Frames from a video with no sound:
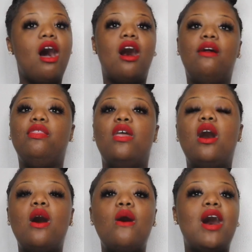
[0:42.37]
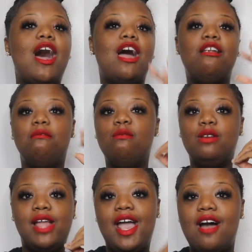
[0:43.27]
Although I
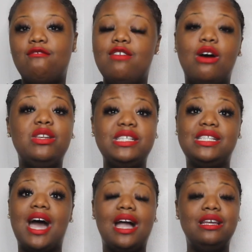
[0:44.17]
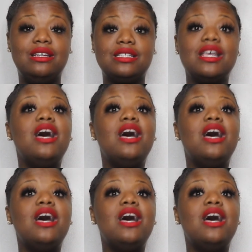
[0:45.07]
have no desires